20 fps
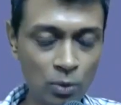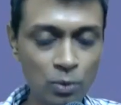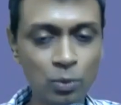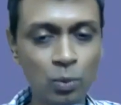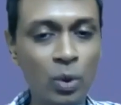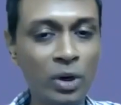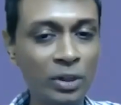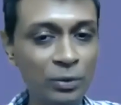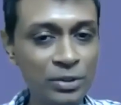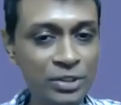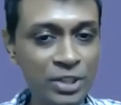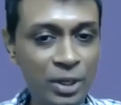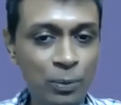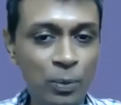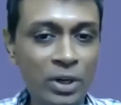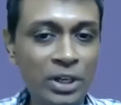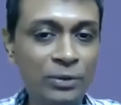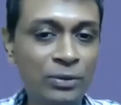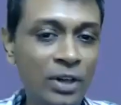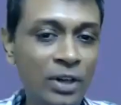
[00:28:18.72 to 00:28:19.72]
Wonderful, sir.
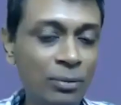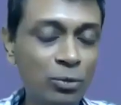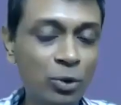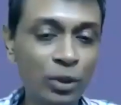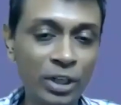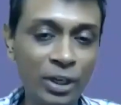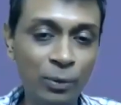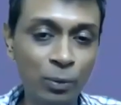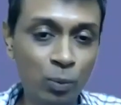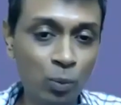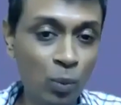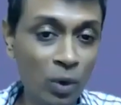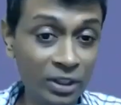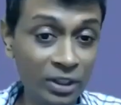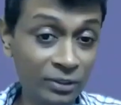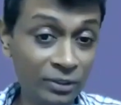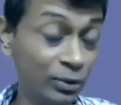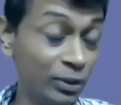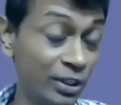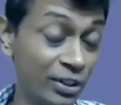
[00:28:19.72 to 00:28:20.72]
Wonderful. Absolutely
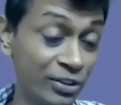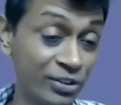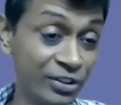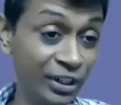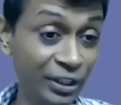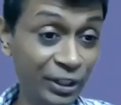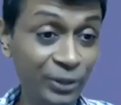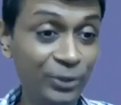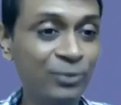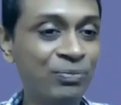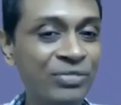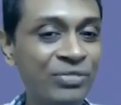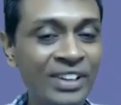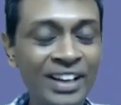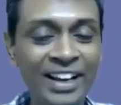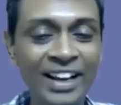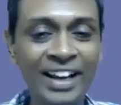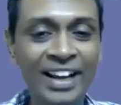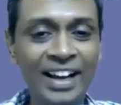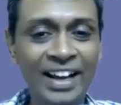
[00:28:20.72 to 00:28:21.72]
wonderful listening to you.
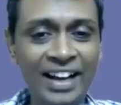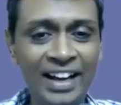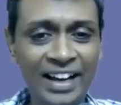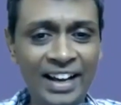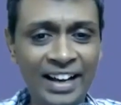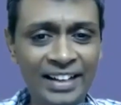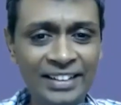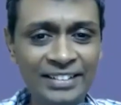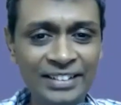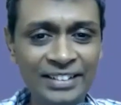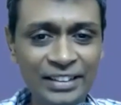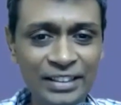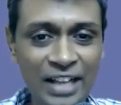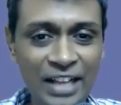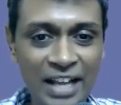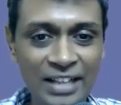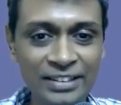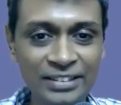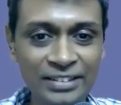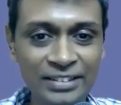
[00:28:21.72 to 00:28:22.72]
Uh,
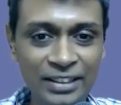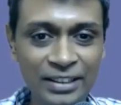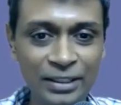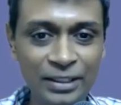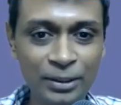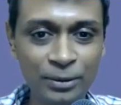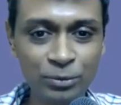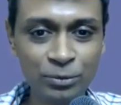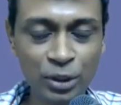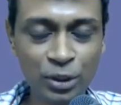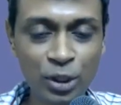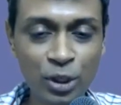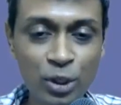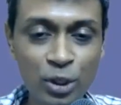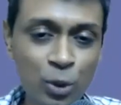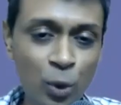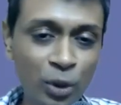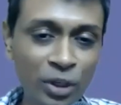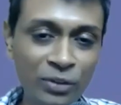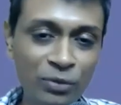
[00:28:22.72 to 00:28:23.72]
the, the, the
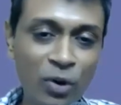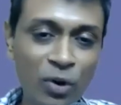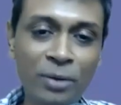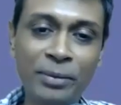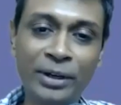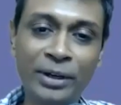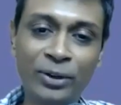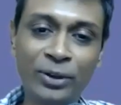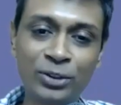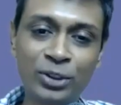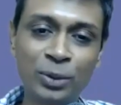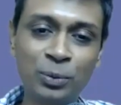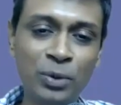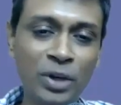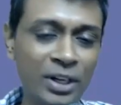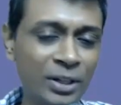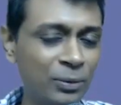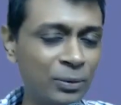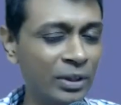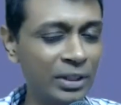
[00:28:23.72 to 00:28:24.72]
story format also
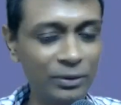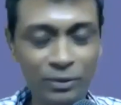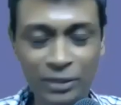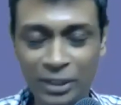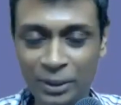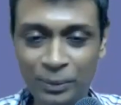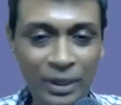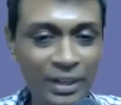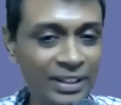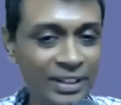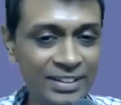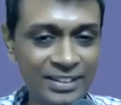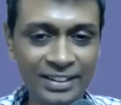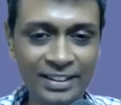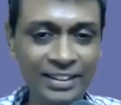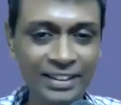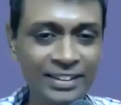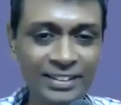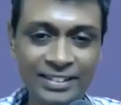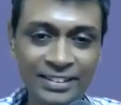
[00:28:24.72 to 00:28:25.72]
worked wonderfully well. It's,
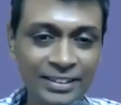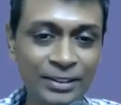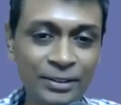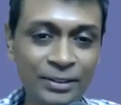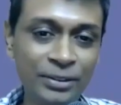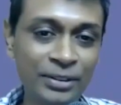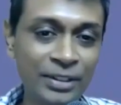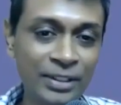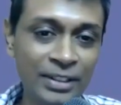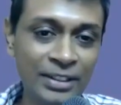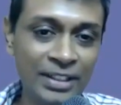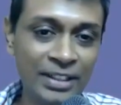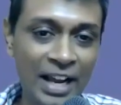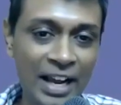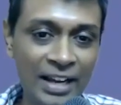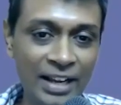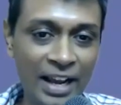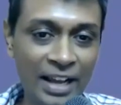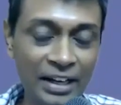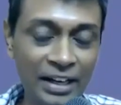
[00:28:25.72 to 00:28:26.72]
it's uh,
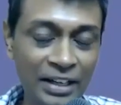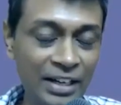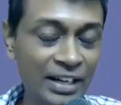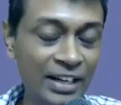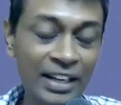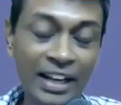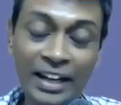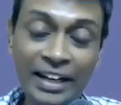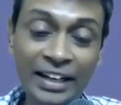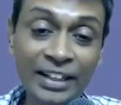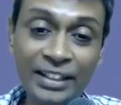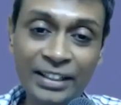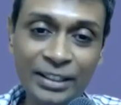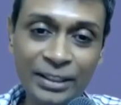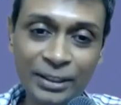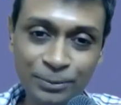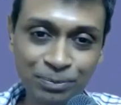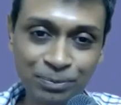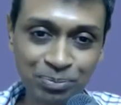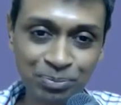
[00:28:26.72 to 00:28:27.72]
I, I, really like
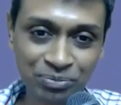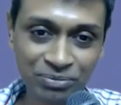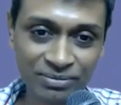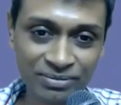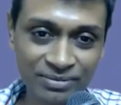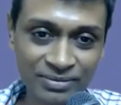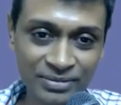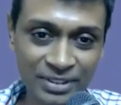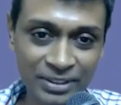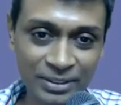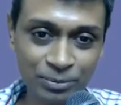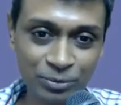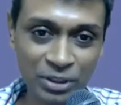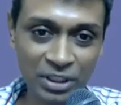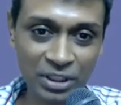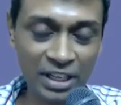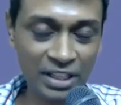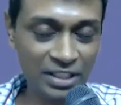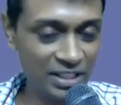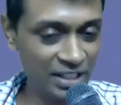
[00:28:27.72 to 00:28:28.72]
the, the,
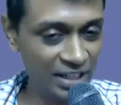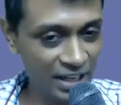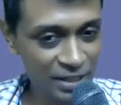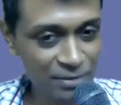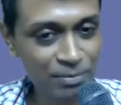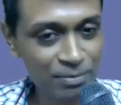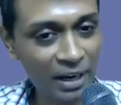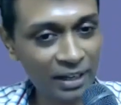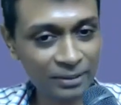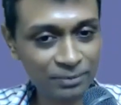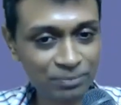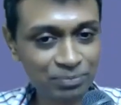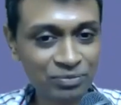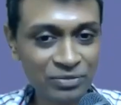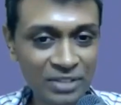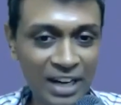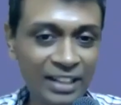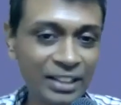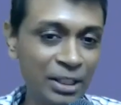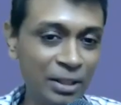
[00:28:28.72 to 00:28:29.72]
the resilient part
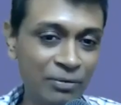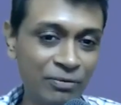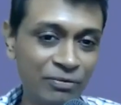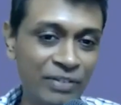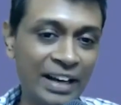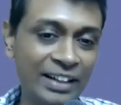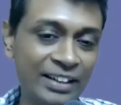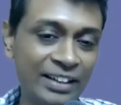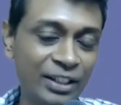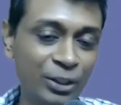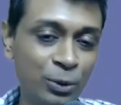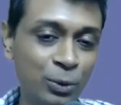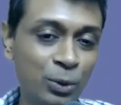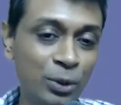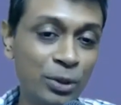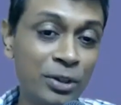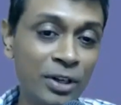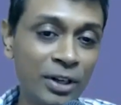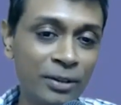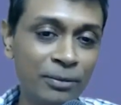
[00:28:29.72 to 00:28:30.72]
and the fact that you
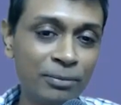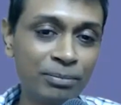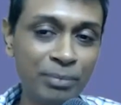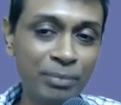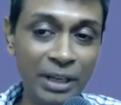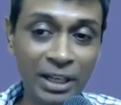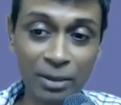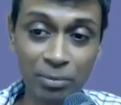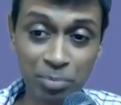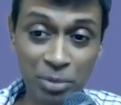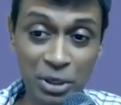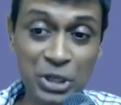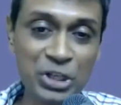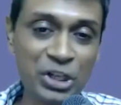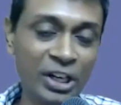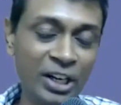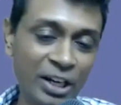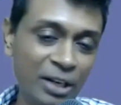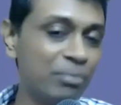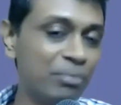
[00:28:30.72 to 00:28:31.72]
could uh, make a pitch
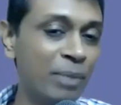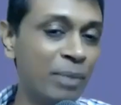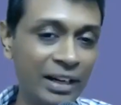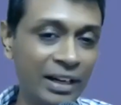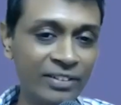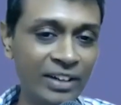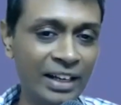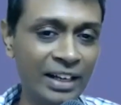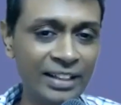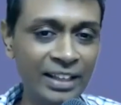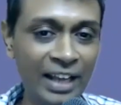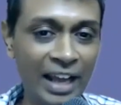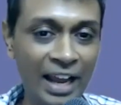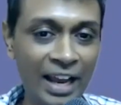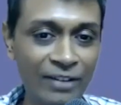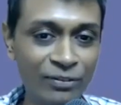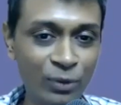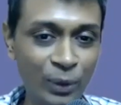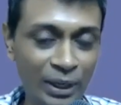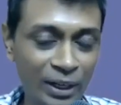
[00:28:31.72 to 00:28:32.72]
and an impact. And I think I
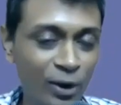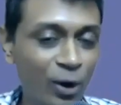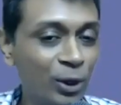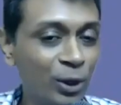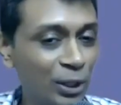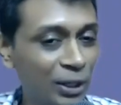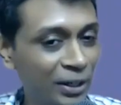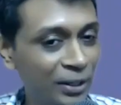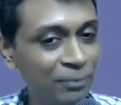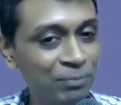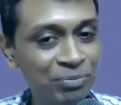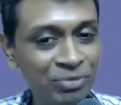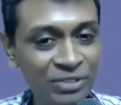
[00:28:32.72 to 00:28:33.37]
have had a lot to learn.